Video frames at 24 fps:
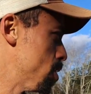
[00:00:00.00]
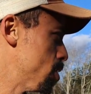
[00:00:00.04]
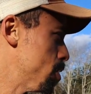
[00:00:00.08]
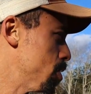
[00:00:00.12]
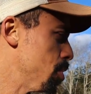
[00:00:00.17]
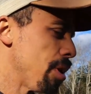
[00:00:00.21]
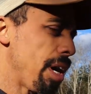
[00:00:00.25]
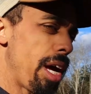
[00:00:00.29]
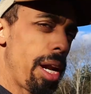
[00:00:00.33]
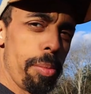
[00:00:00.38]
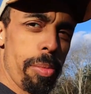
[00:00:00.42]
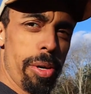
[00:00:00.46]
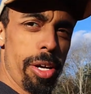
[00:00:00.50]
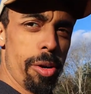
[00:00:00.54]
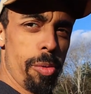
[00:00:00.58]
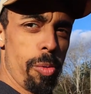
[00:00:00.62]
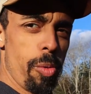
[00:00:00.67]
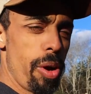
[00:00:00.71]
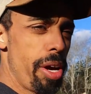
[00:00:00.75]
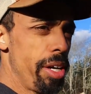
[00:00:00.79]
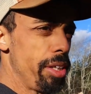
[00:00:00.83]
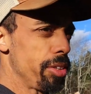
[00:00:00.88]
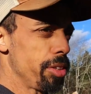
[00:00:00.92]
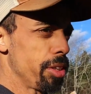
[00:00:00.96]
Still got a bit
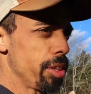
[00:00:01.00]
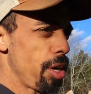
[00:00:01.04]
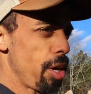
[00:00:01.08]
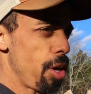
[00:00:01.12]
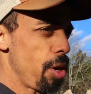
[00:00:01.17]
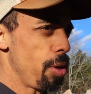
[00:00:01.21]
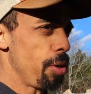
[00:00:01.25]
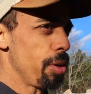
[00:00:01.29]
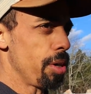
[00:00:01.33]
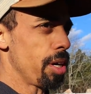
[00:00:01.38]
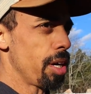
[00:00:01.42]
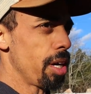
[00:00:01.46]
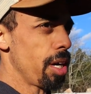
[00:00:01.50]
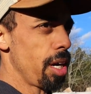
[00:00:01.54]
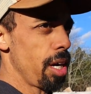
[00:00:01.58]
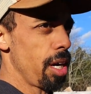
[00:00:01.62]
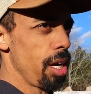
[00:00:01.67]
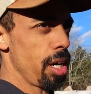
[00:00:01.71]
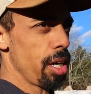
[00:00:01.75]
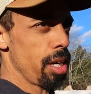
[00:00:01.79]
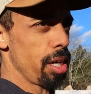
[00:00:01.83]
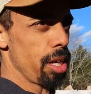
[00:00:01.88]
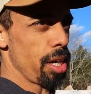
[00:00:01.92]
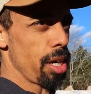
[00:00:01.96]
ways to go,
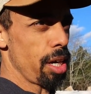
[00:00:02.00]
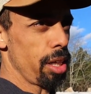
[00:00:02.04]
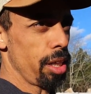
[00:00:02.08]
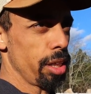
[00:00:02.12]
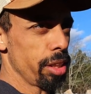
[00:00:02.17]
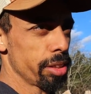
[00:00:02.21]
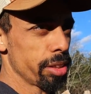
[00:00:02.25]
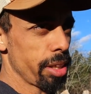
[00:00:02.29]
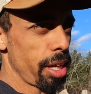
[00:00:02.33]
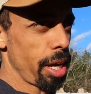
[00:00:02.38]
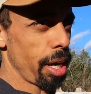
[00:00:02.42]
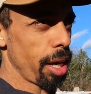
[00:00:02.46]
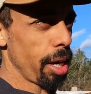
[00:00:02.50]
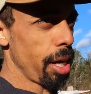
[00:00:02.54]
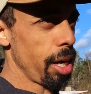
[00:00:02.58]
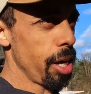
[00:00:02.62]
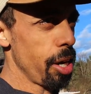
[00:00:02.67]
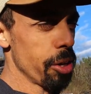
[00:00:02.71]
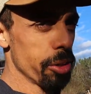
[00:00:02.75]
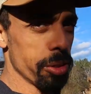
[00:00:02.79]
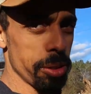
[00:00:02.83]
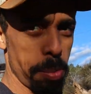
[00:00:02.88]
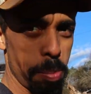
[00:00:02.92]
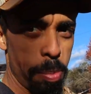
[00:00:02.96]
and uh, looks like
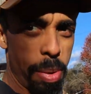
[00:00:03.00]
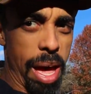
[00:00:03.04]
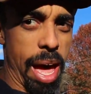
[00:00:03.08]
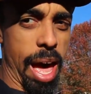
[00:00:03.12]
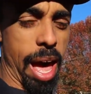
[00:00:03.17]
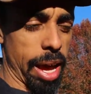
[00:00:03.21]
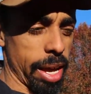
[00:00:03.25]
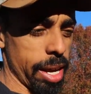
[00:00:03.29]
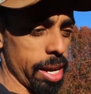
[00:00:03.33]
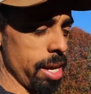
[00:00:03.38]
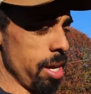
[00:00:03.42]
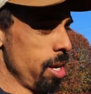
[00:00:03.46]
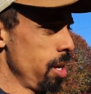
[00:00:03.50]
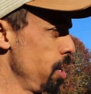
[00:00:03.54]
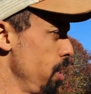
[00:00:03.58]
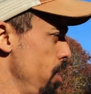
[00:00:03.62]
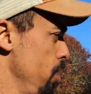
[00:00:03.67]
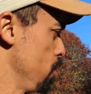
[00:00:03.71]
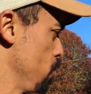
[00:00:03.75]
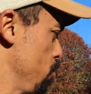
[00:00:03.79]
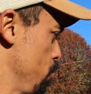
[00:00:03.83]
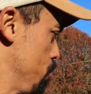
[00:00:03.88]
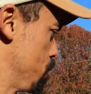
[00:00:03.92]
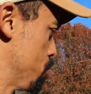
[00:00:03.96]
here at the back,
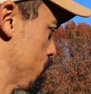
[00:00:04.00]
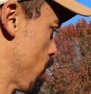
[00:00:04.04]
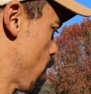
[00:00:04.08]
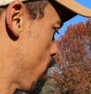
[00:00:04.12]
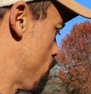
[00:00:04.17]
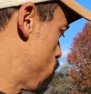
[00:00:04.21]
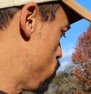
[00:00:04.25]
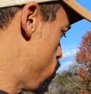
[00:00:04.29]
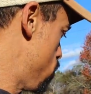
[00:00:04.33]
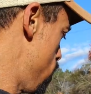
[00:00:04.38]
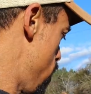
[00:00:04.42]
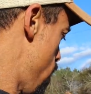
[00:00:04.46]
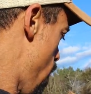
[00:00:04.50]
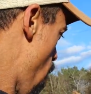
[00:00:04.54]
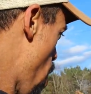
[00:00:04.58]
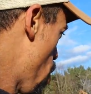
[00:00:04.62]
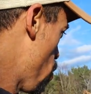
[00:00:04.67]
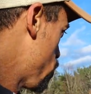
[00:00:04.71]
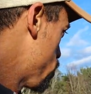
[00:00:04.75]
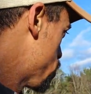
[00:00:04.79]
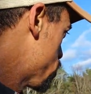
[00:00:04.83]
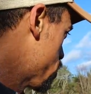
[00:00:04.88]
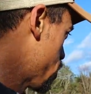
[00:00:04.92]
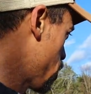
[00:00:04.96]
we're just kind of seeing
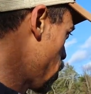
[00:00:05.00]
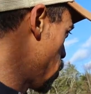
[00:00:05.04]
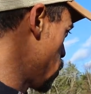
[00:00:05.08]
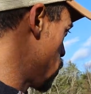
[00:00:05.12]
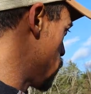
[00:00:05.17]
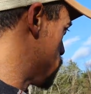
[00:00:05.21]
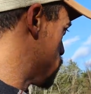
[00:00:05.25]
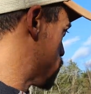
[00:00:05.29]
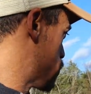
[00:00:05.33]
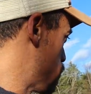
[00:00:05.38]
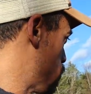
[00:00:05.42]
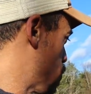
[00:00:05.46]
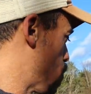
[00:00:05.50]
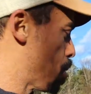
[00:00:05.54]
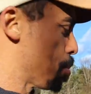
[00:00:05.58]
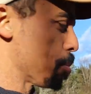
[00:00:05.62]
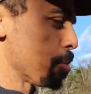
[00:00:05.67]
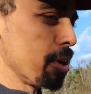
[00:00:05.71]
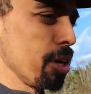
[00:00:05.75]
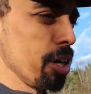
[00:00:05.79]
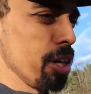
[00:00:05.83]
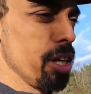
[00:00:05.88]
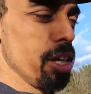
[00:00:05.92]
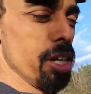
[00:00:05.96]
how it slopes and where I'm
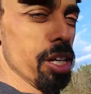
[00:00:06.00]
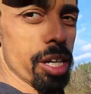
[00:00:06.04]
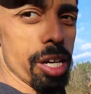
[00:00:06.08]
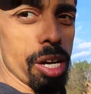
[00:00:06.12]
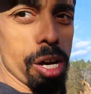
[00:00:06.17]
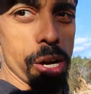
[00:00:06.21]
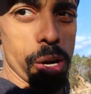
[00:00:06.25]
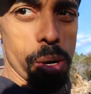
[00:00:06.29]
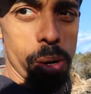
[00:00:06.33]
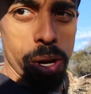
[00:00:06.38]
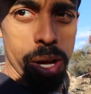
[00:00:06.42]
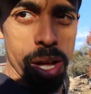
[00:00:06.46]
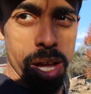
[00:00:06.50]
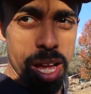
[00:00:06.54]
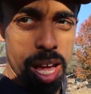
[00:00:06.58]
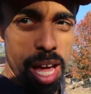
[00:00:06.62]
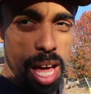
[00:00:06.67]
gonna need to go.